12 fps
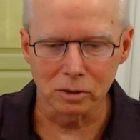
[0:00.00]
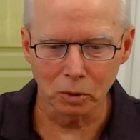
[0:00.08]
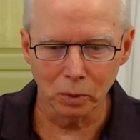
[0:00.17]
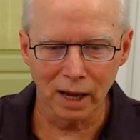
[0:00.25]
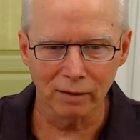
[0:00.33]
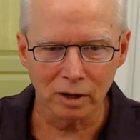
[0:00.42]
So
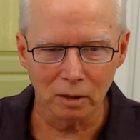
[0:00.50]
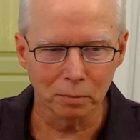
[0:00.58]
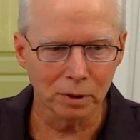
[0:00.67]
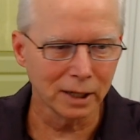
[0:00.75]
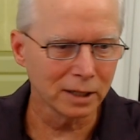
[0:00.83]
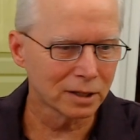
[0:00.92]
we have
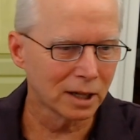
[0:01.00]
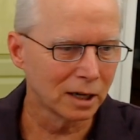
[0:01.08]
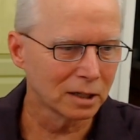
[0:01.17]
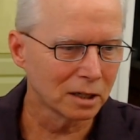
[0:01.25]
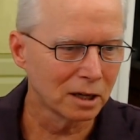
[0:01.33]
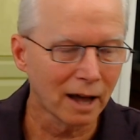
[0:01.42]
complaints that
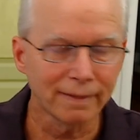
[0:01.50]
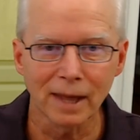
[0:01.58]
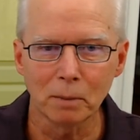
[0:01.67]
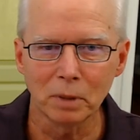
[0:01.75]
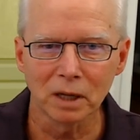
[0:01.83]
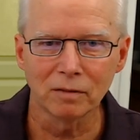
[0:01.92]
it's not
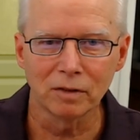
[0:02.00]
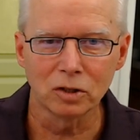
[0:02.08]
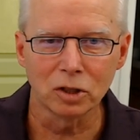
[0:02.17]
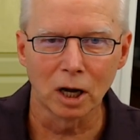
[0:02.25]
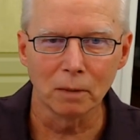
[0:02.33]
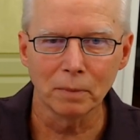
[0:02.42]
that big of a
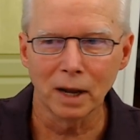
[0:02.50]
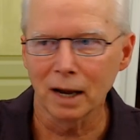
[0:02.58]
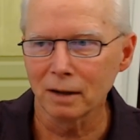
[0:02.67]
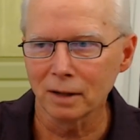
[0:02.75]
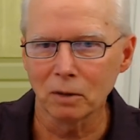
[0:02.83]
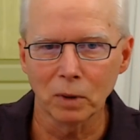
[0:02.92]
jump,
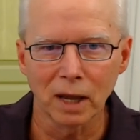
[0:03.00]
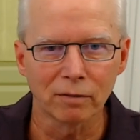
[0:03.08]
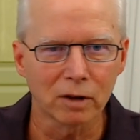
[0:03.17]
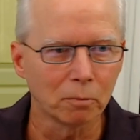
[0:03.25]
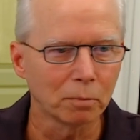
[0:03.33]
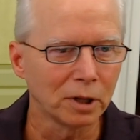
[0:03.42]
and then we
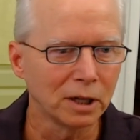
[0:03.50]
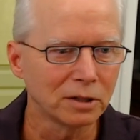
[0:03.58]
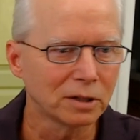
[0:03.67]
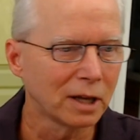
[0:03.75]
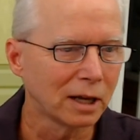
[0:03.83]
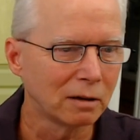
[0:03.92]
have
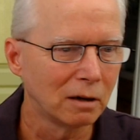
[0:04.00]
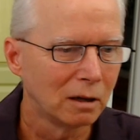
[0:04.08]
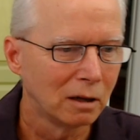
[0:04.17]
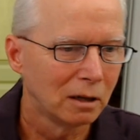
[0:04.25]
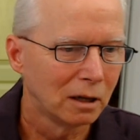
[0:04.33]
complaints that